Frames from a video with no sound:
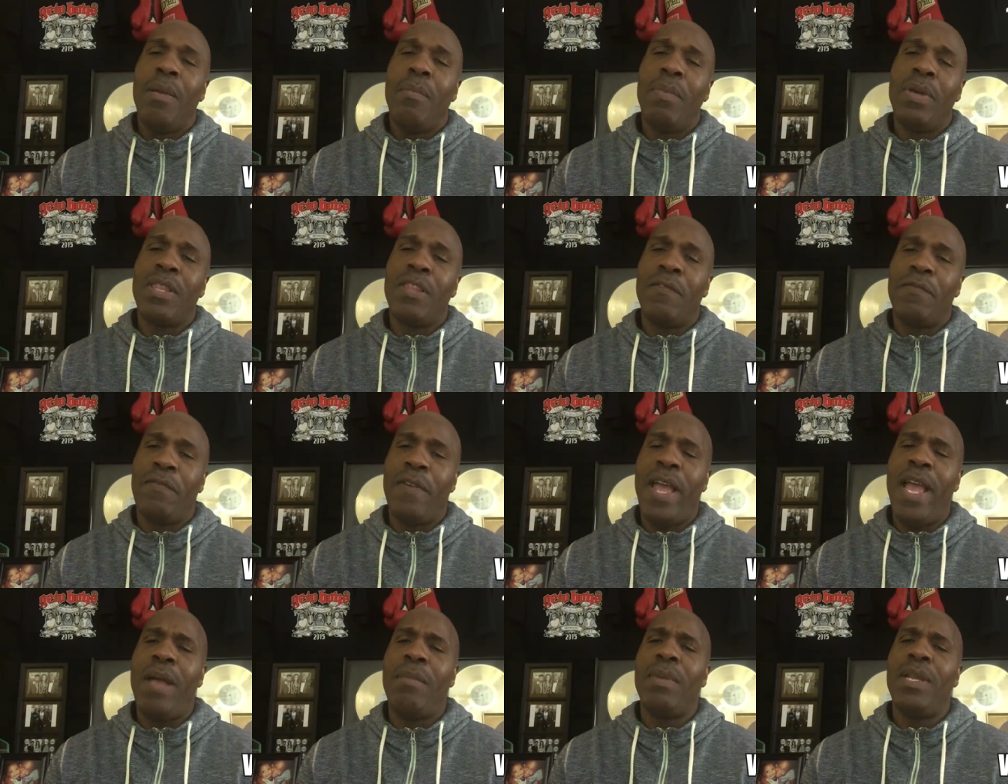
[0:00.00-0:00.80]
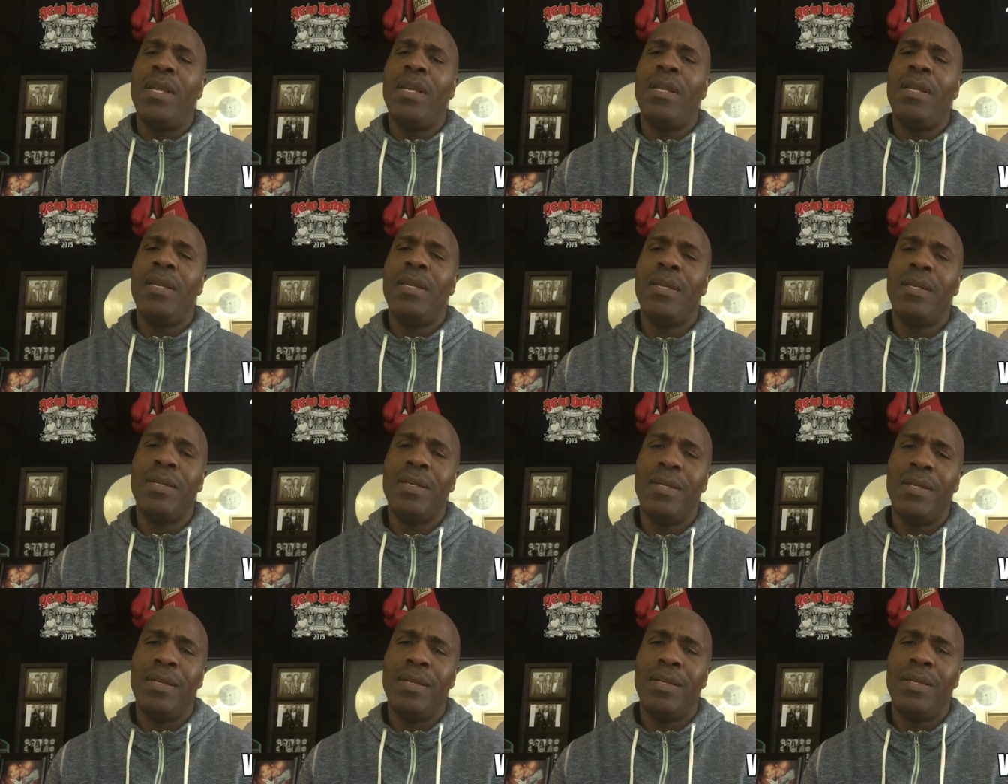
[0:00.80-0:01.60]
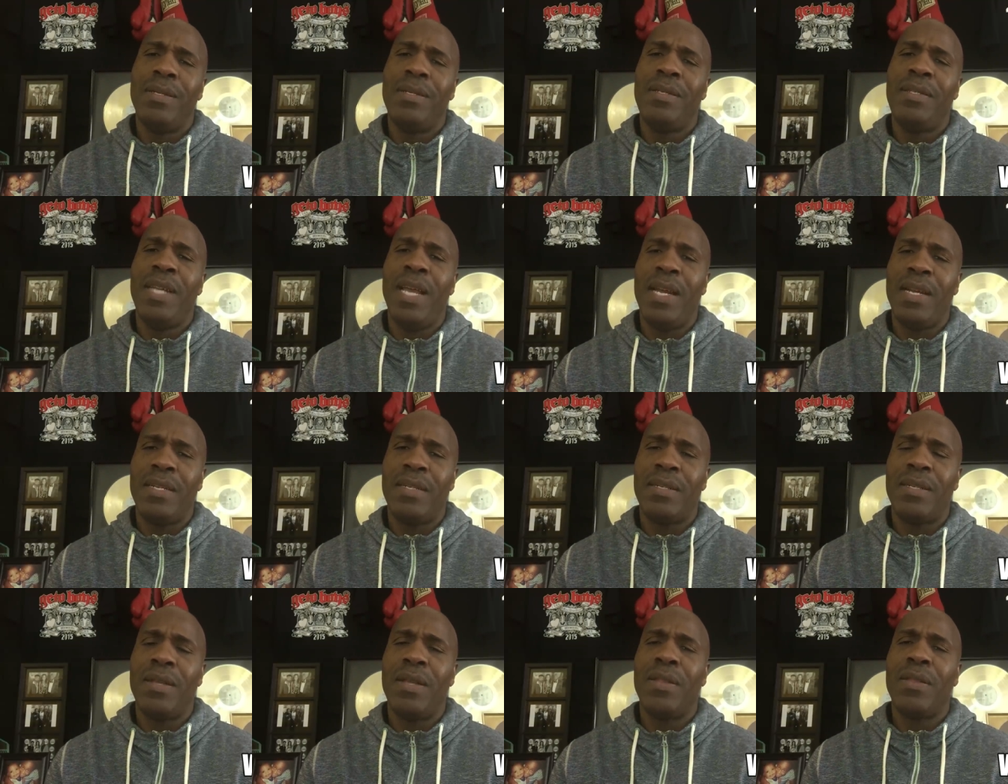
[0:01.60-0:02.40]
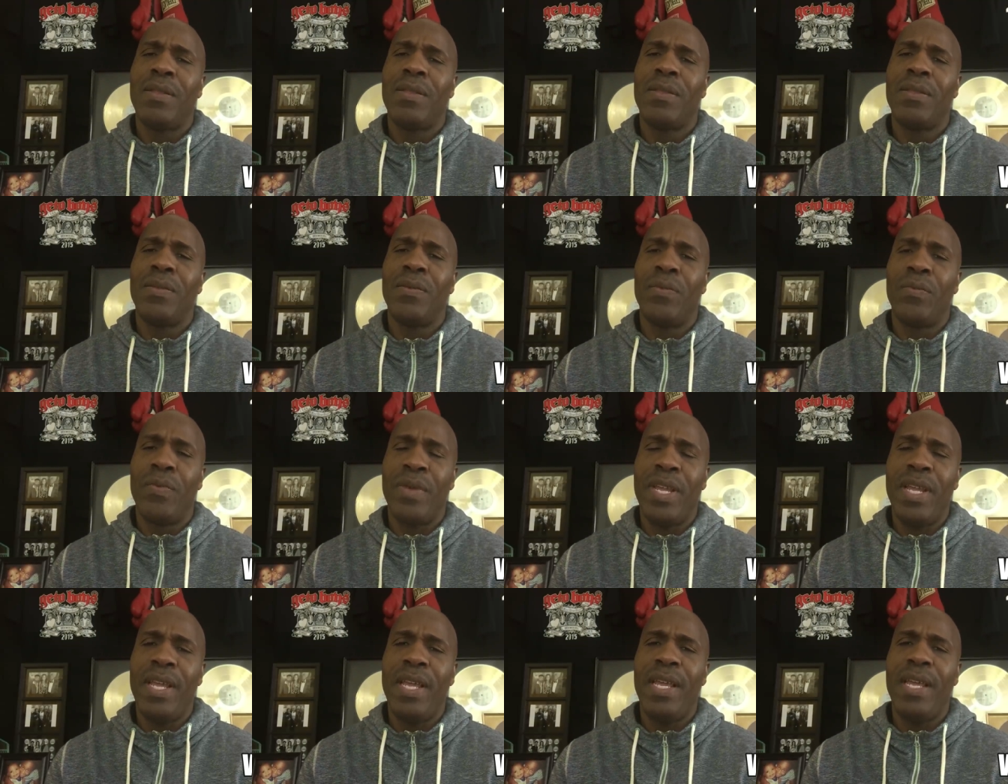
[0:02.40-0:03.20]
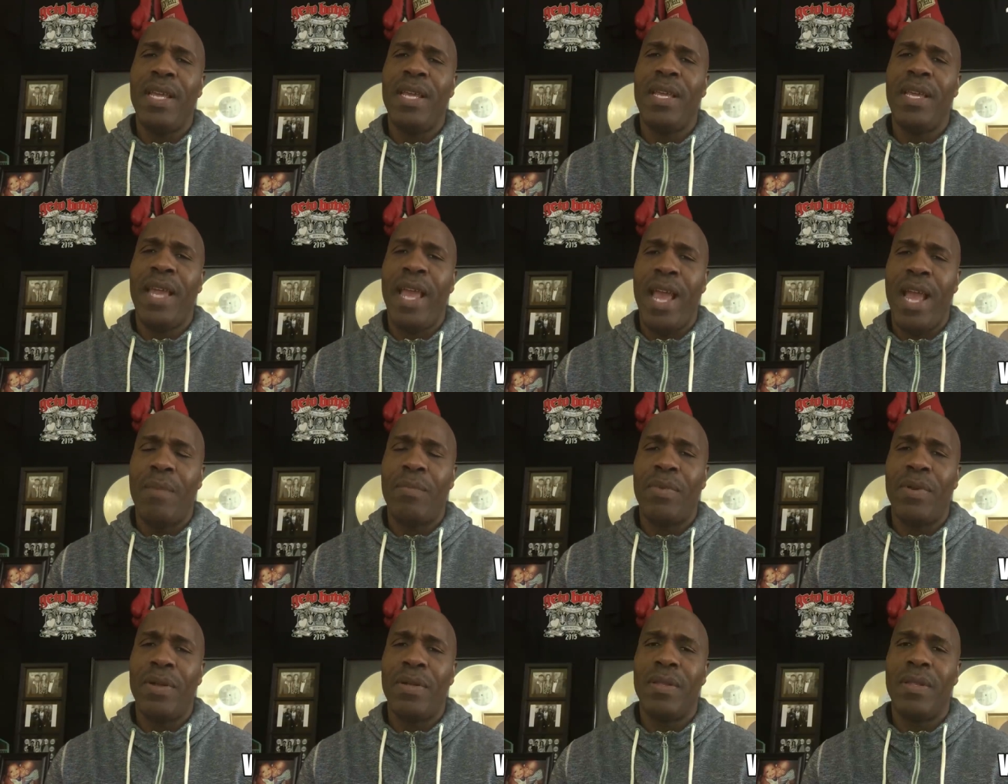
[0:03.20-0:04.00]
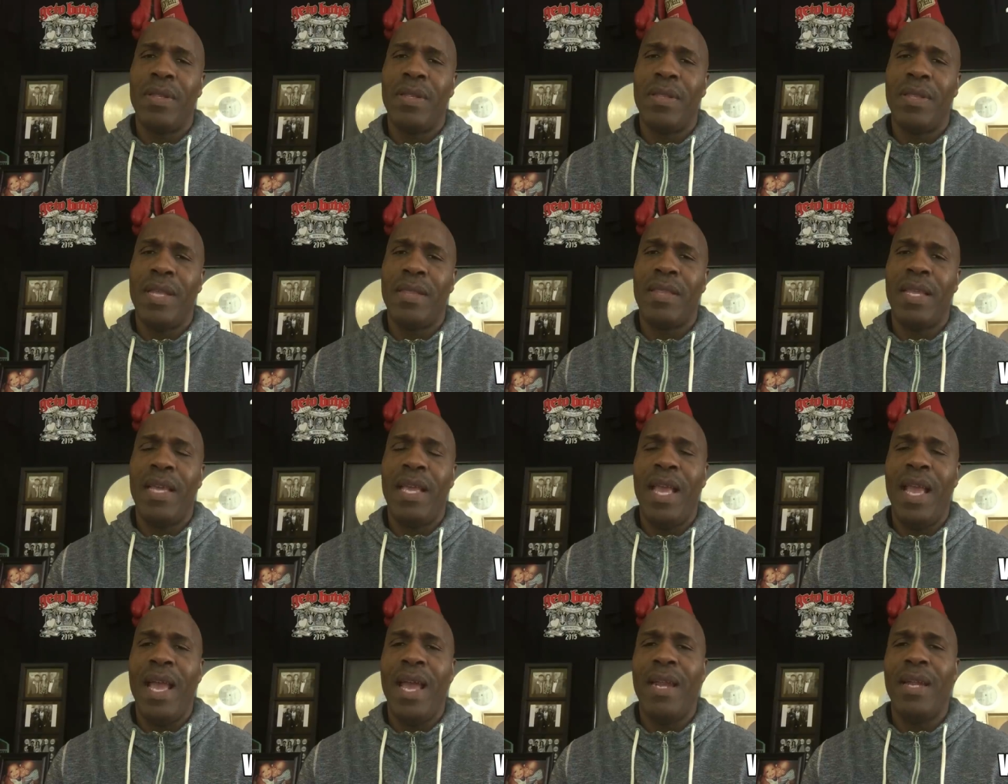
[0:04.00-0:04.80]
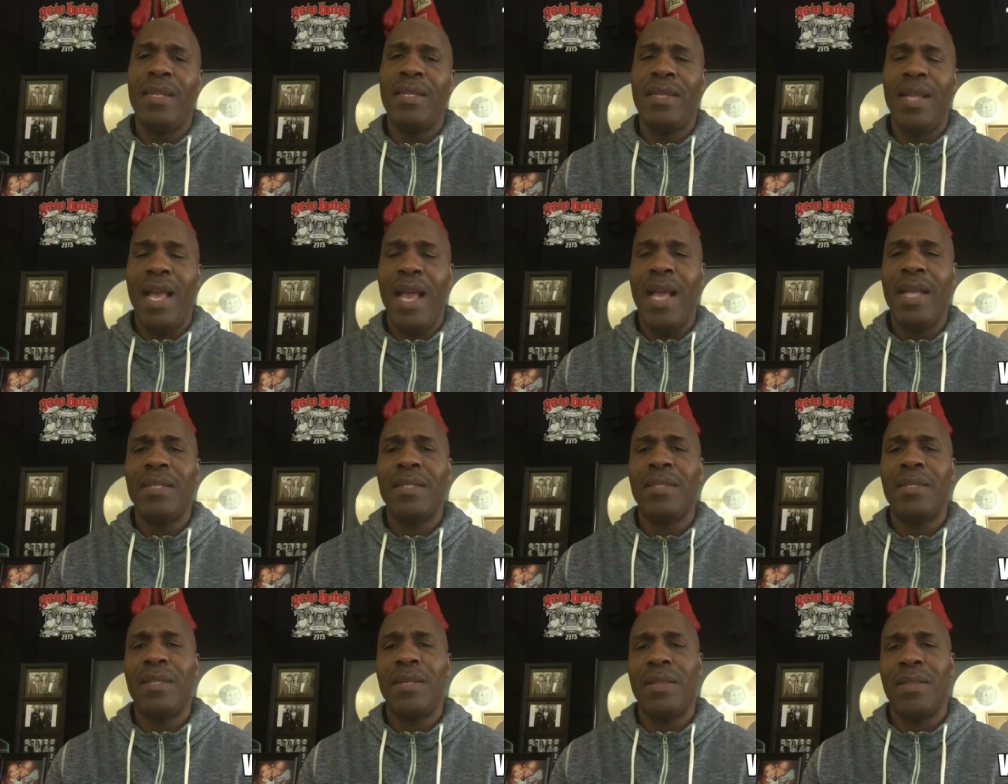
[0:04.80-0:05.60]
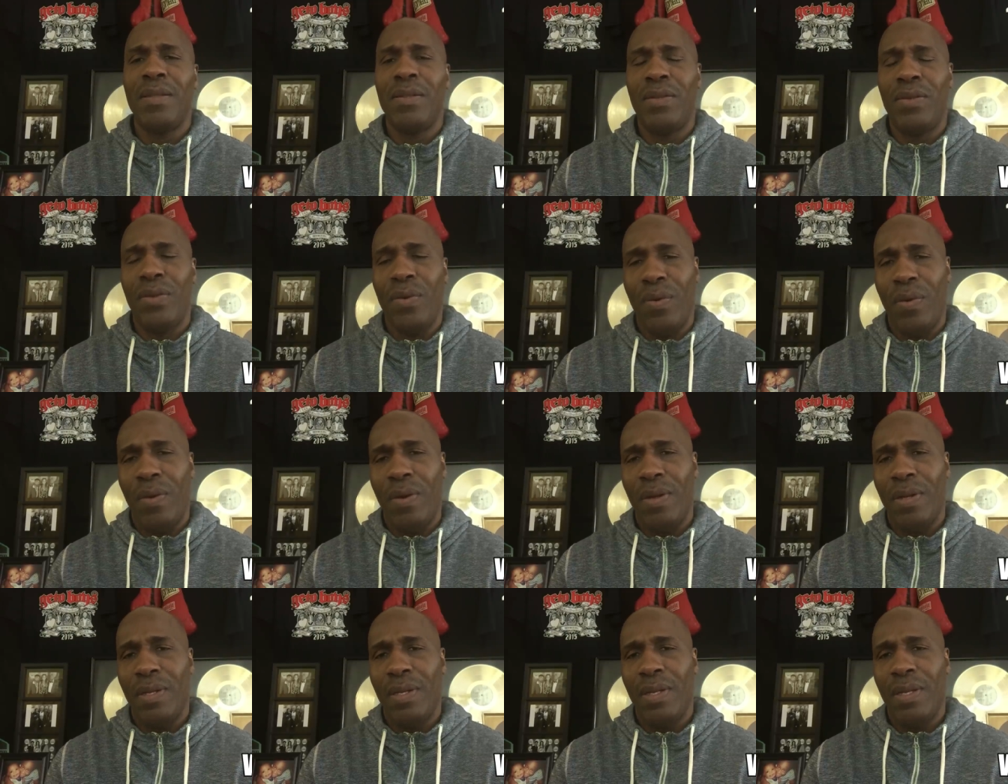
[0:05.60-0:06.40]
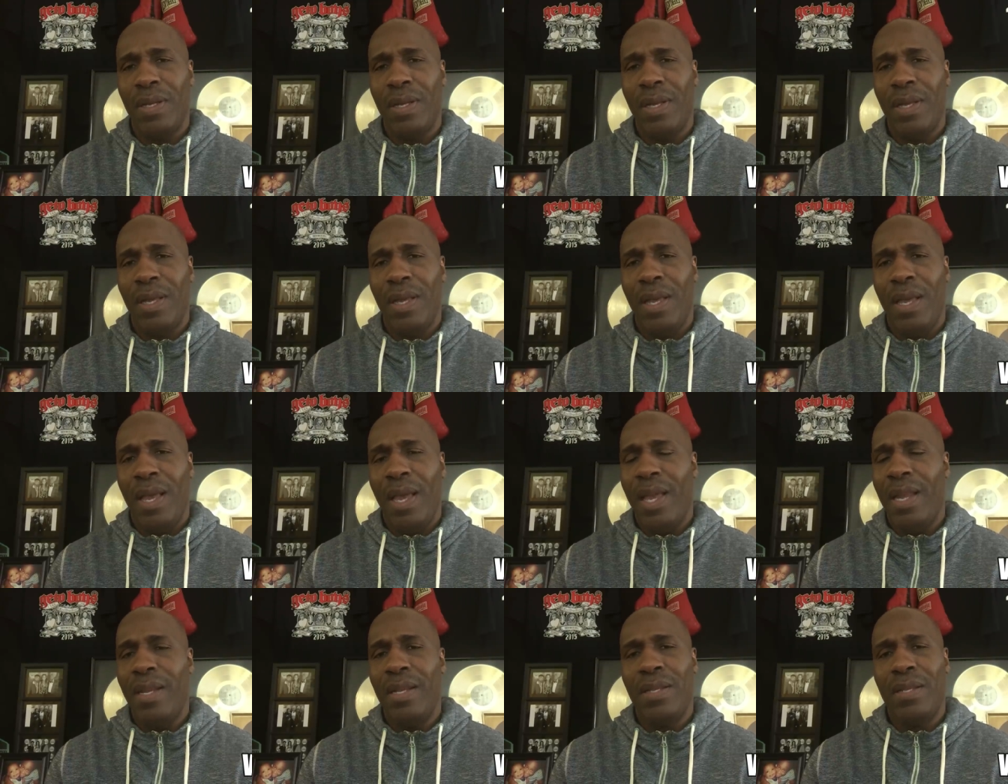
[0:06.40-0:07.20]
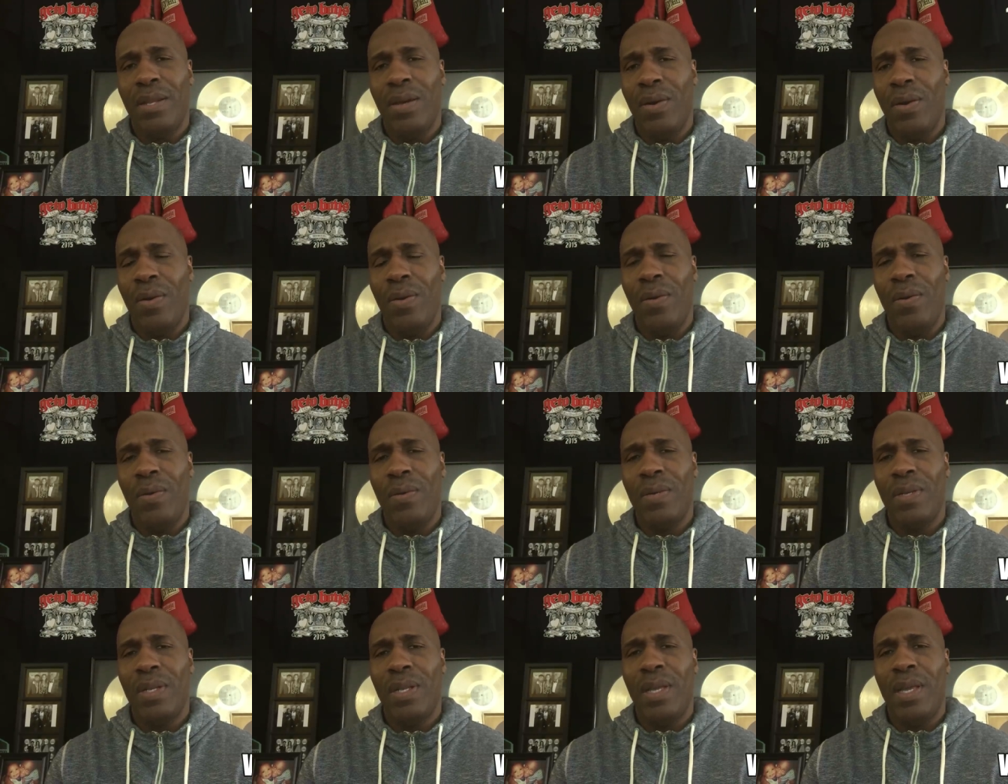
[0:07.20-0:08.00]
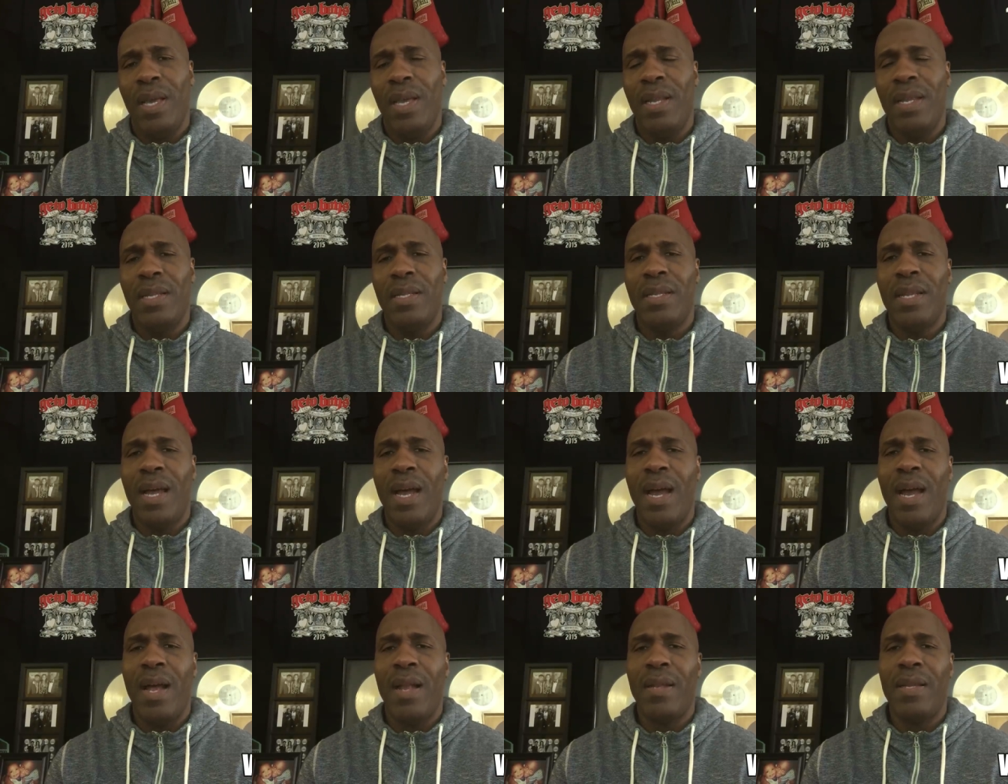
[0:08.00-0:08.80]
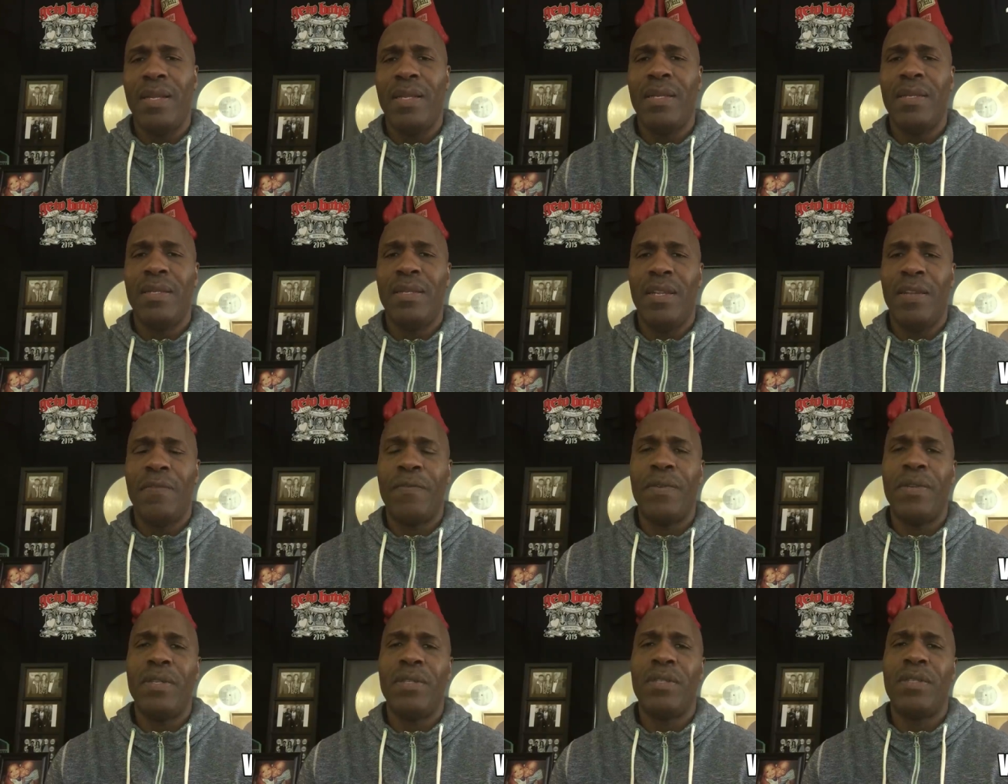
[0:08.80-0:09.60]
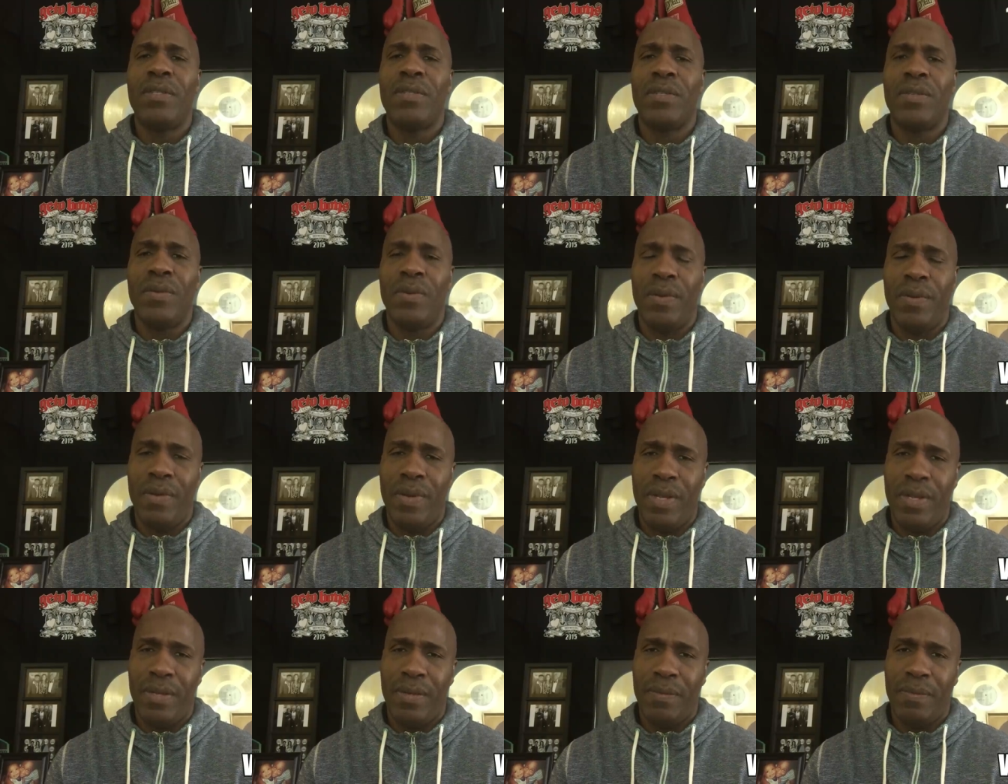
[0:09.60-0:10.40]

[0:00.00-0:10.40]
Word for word: But the family checked the ring camera that they had attached to the door and it told an entirely different story.